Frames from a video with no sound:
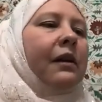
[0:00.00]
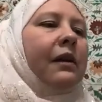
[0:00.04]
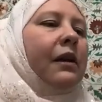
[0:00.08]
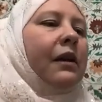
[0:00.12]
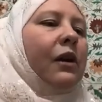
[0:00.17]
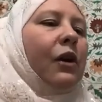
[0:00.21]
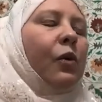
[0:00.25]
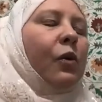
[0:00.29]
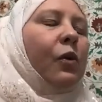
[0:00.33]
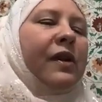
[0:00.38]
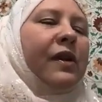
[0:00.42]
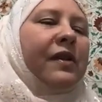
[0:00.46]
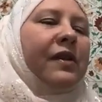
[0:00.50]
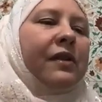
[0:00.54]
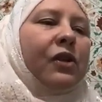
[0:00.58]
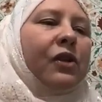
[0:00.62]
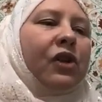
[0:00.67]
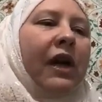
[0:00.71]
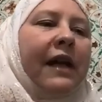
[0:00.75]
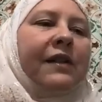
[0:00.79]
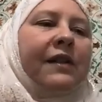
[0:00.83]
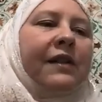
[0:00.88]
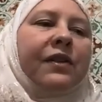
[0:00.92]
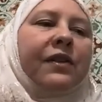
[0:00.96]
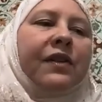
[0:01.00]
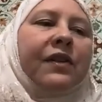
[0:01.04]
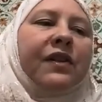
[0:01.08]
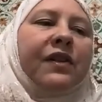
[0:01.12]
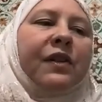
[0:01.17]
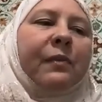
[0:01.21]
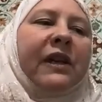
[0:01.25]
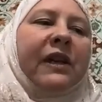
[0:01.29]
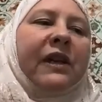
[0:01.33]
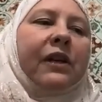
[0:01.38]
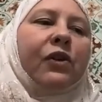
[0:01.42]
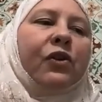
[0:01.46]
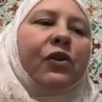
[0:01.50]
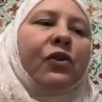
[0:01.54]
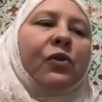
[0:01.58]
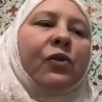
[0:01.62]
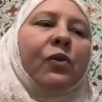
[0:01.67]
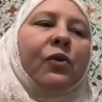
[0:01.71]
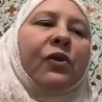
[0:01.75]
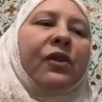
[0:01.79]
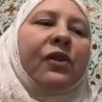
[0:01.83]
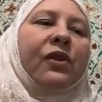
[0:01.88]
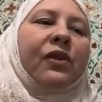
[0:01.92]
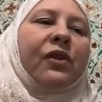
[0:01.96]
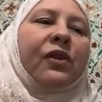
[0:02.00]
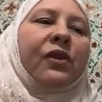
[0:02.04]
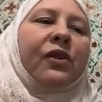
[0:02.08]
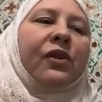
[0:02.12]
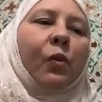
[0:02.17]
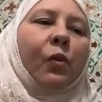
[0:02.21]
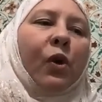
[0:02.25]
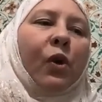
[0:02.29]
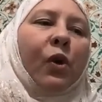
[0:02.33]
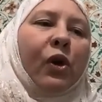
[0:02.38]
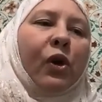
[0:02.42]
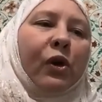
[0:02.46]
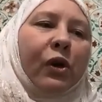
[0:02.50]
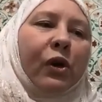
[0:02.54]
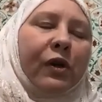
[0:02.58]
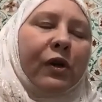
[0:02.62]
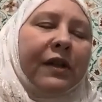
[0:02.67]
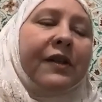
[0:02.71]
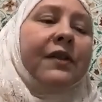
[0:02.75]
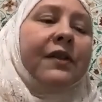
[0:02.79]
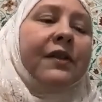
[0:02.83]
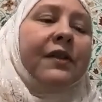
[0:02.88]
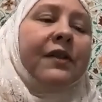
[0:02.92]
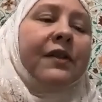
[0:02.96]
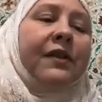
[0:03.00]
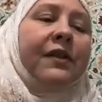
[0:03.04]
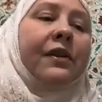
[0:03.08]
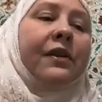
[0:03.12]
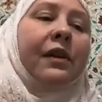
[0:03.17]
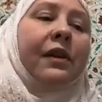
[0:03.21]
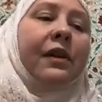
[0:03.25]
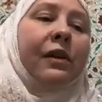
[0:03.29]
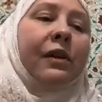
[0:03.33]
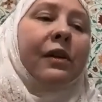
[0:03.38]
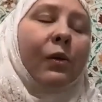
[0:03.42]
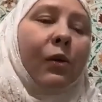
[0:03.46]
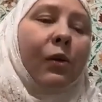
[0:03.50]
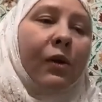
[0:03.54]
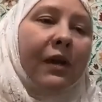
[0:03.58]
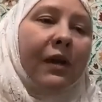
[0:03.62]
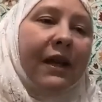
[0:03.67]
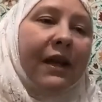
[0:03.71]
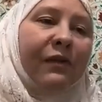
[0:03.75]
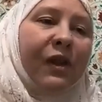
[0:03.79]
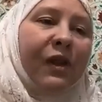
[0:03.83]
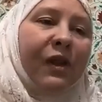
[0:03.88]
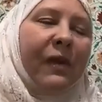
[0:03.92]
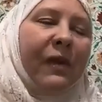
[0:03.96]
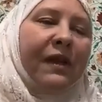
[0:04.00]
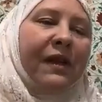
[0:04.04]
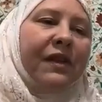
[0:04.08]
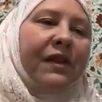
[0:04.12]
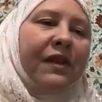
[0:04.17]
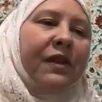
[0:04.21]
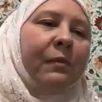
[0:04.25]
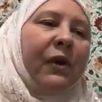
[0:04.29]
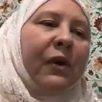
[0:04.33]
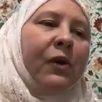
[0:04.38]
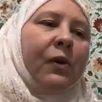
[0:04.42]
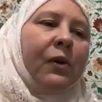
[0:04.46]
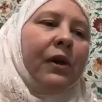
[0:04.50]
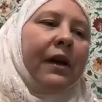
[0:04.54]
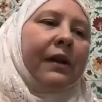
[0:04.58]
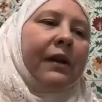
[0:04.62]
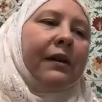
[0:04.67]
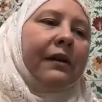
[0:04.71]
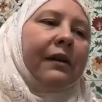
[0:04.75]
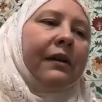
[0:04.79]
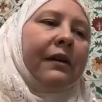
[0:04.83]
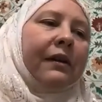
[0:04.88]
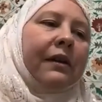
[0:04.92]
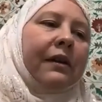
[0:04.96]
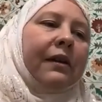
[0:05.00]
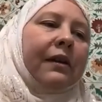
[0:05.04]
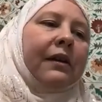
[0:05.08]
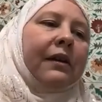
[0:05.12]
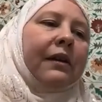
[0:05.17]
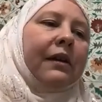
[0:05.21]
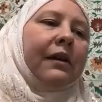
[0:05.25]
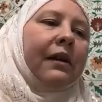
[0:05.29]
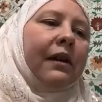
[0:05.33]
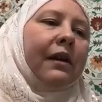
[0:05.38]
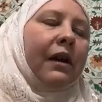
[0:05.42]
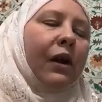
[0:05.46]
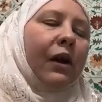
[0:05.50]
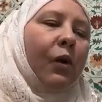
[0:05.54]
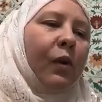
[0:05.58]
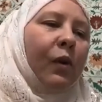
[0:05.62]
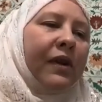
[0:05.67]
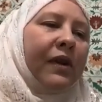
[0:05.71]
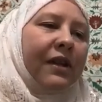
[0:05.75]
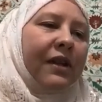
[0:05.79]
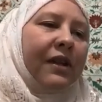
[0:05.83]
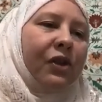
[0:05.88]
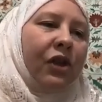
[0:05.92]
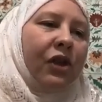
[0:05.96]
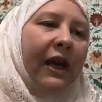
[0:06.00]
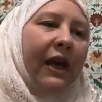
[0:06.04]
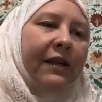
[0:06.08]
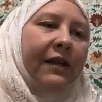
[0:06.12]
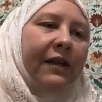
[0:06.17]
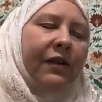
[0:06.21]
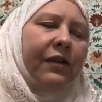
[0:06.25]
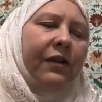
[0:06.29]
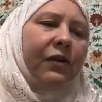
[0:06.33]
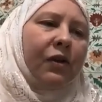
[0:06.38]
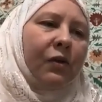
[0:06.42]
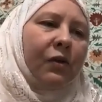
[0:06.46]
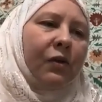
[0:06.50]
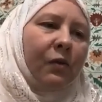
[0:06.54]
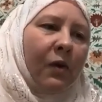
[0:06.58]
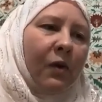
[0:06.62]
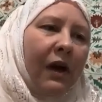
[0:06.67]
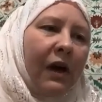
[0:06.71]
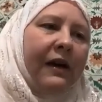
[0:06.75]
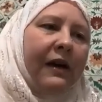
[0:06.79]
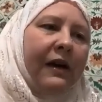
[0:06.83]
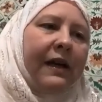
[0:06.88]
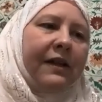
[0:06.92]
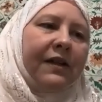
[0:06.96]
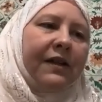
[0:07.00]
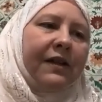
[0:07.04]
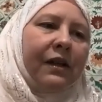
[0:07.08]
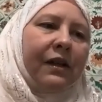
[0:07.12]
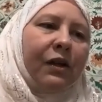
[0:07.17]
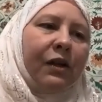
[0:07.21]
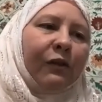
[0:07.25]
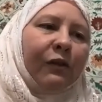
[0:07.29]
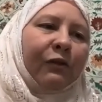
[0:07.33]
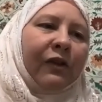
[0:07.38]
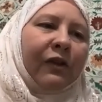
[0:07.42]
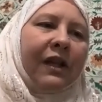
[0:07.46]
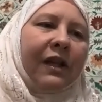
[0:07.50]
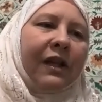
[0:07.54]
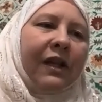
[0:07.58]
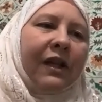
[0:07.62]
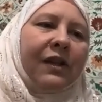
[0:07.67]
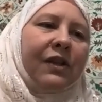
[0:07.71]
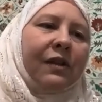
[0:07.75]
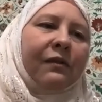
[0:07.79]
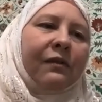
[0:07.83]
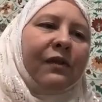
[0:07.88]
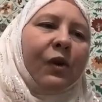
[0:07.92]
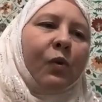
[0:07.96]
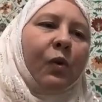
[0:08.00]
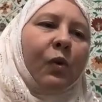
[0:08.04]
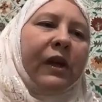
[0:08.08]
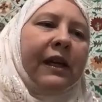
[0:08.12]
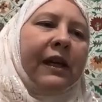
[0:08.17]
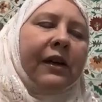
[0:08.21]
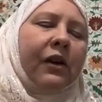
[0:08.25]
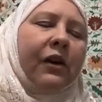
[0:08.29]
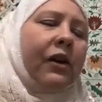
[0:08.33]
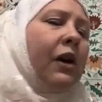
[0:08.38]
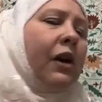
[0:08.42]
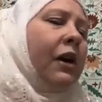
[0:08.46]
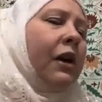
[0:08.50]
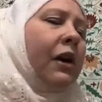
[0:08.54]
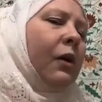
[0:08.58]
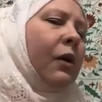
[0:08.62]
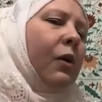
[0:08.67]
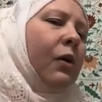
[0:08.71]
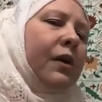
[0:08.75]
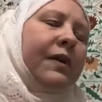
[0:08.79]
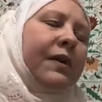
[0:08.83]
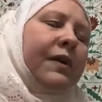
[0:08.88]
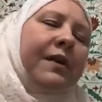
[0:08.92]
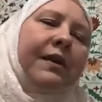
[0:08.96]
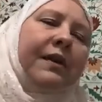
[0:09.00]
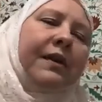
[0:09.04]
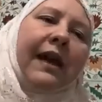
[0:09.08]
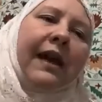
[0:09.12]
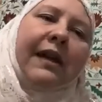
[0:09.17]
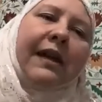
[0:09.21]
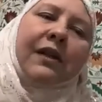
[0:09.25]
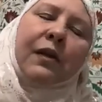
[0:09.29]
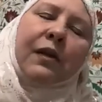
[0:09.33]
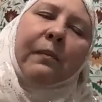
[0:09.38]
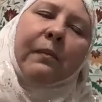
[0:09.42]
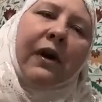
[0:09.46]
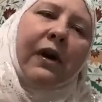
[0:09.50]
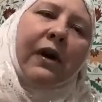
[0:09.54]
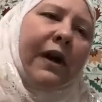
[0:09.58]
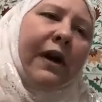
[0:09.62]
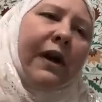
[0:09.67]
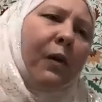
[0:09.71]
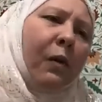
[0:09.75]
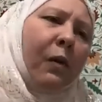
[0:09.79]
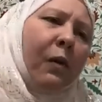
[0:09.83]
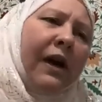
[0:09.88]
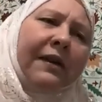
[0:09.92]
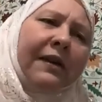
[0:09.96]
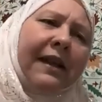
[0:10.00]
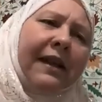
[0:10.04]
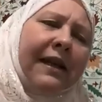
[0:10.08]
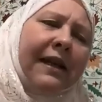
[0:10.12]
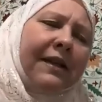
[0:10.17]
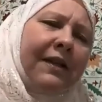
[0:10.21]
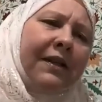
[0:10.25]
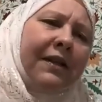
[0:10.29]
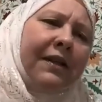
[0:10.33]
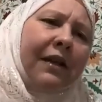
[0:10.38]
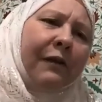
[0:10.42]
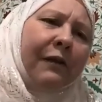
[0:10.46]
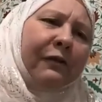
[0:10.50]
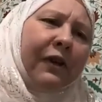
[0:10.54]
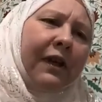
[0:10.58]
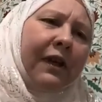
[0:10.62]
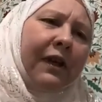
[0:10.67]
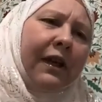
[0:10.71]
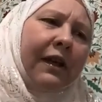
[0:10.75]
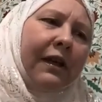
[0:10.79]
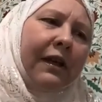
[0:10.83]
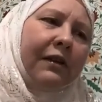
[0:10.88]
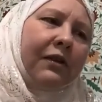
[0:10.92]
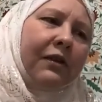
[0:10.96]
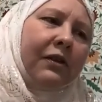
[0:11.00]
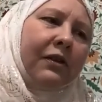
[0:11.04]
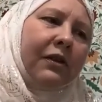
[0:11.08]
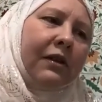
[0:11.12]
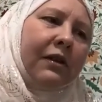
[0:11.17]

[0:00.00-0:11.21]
with the chance to speak truthful words or leave them unspoken, with the chance to rise in defense of the weak or stand by while they suffocate.